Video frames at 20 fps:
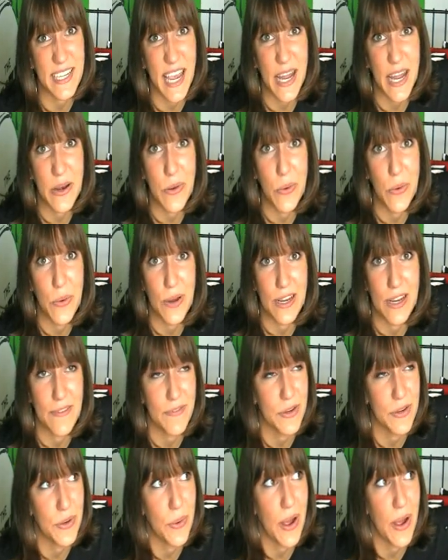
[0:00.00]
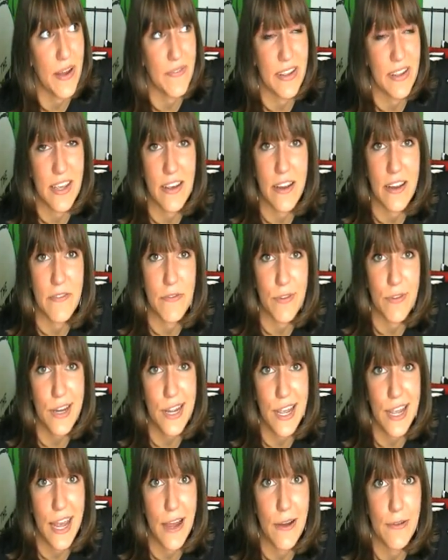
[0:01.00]
category if you don't have a Young and Free
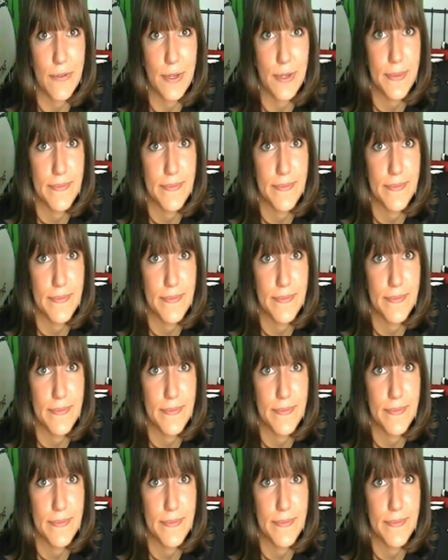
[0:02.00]
account.